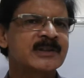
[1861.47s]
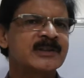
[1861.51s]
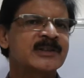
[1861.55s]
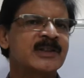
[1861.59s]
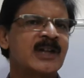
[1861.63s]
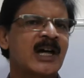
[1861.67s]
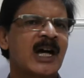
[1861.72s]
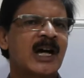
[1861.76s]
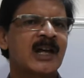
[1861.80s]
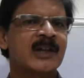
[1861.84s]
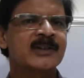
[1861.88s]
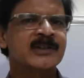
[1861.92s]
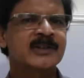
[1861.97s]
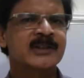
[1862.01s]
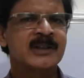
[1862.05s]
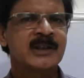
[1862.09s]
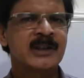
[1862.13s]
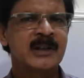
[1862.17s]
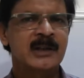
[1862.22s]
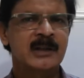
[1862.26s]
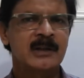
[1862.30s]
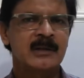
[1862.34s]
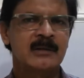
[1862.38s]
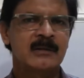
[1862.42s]
is
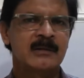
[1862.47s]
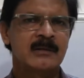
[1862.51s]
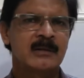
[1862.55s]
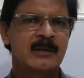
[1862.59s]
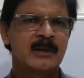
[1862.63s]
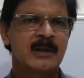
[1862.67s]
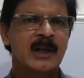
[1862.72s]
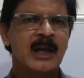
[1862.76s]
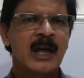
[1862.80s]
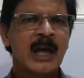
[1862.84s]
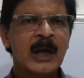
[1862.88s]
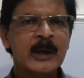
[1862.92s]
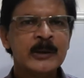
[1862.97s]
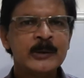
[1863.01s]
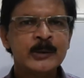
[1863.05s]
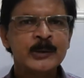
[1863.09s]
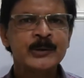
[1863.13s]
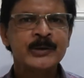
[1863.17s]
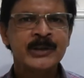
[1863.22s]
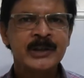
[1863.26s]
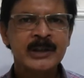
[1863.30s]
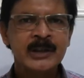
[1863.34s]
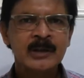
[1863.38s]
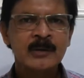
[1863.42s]
asking, have you
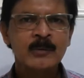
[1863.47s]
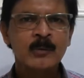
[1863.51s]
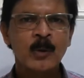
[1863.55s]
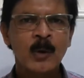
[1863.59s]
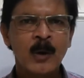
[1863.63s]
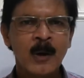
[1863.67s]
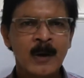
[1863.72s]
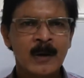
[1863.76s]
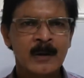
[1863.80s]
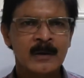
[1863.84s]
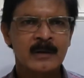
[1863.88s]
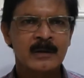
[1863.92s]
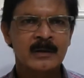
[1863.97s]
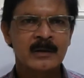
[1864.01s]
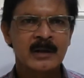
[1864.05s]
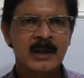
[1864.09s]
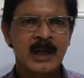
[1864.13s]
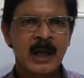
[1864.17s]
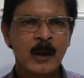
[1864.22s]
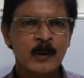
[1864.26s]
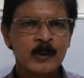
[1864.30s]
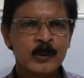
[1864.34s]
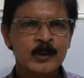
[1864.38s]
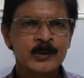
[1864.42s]
seen a war?
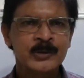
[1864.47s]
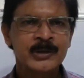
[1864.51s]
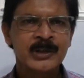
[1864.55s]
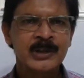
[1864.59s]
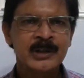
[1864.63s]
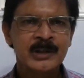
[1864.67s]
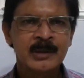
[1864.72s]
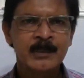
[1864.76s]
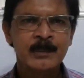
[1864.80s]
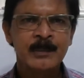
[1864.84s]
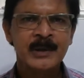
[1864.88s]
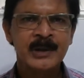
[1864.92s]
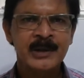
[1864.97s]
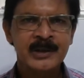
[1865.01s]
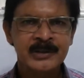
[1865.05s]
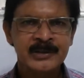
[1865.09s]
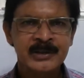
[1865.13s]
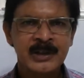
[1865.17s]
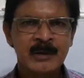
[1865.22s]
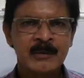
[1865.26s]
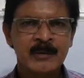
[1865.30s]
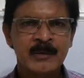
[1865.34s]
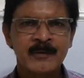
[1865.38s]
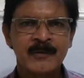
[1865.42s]
Have you seen the British
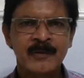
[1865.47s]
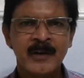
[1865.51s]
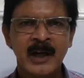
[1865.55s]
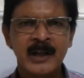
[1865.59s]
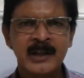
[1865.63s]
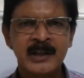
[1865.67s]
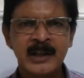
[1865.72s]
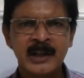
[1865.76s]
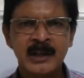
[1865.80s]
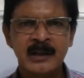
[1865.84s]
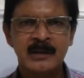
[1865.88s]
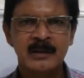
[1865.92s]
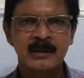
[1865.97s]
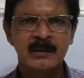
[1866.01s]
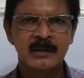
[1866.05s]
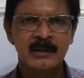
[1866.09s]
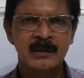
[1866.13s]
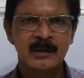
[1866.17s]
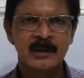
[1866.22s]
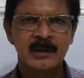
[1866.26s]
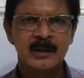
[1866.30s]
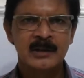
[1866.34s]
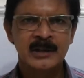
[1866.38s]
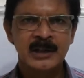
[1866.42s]
ever fighting?
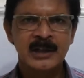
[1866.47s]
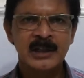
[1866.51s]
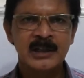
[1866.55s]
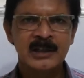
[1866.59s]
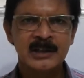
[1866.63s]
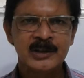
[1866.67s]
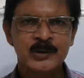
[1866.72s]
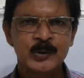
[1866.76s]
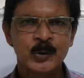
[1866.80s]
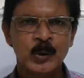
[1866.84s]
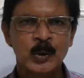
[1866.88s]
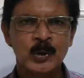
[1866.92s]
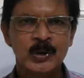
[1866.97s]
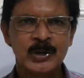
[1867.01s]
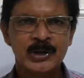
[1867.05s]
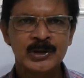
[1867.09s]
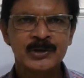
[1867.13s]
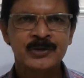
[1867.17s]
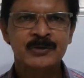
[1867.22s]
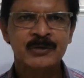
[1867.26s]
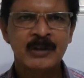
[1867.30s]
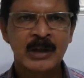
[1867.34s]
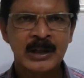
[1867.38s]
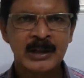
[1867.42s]
The English
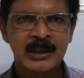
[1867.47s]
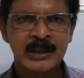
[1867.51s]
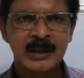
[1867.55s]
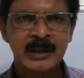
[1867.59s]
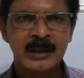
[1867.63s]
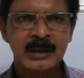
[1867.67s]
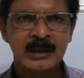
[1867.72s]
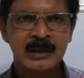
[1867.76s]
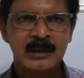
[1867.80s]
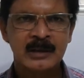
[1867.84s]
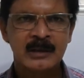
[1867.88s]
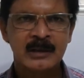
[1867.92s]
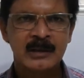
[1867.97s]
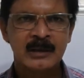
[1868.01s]
soldiers fighting.